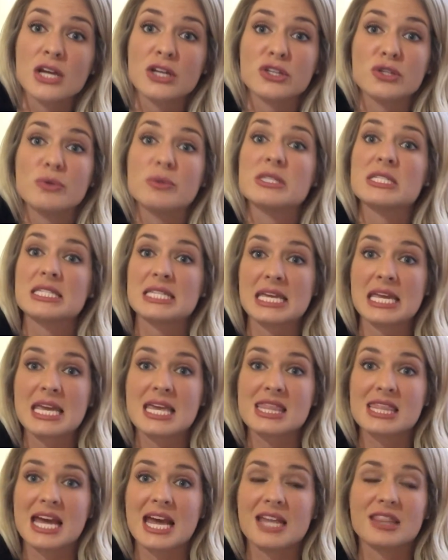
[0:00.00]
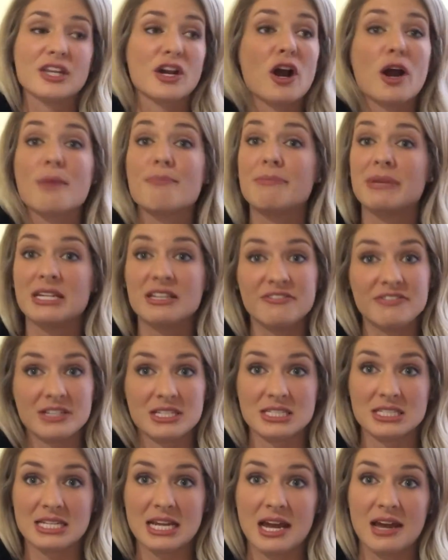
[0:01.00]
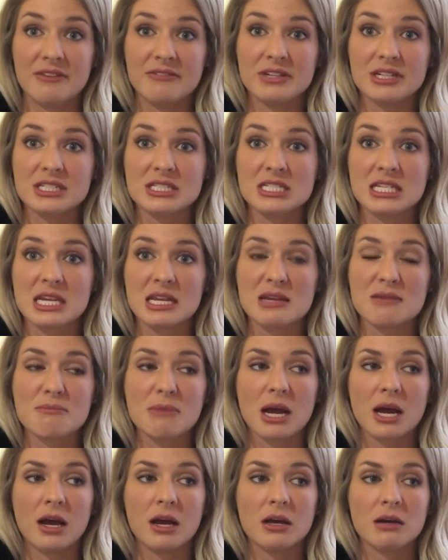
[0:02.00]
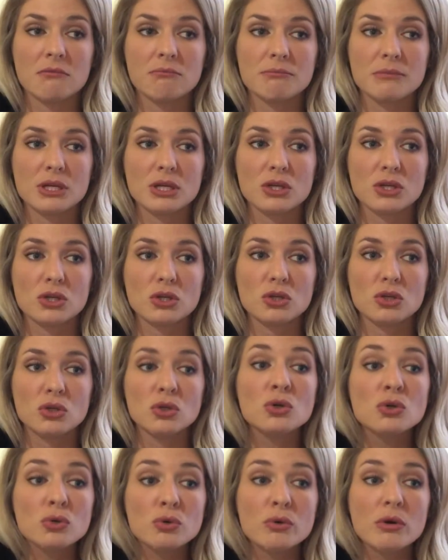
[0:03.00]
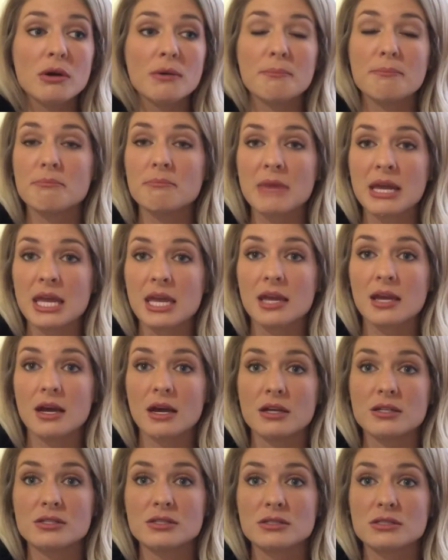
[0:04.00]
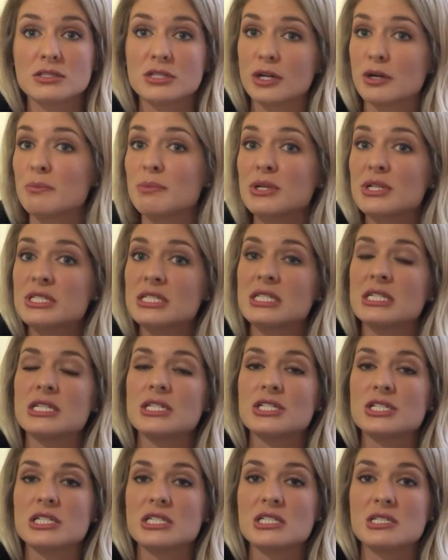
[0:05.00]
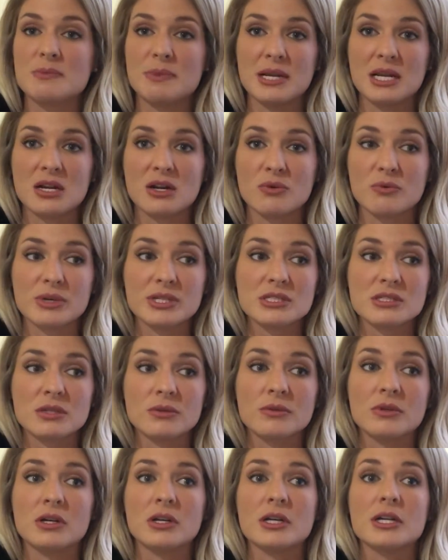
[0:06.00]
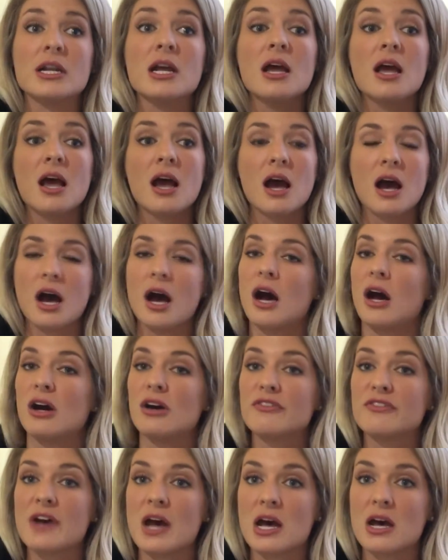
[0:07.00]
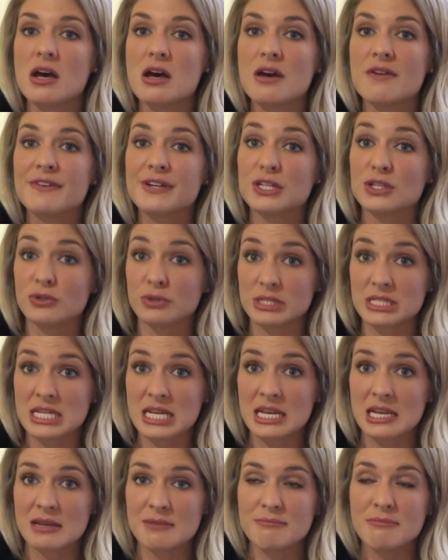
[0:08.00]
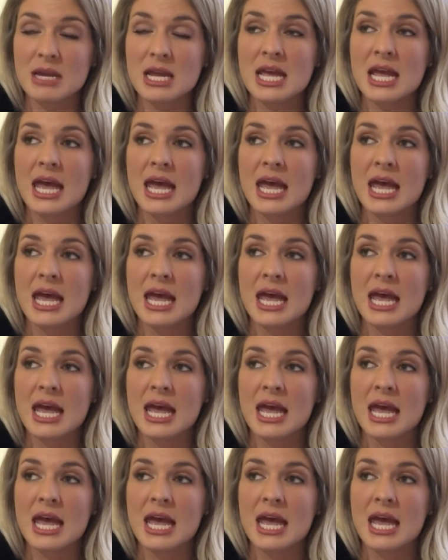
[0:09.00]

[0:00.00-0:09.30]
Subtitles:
you will see that there are benefits to having a team. You make certain percentages, depending on what's going on, off of your team.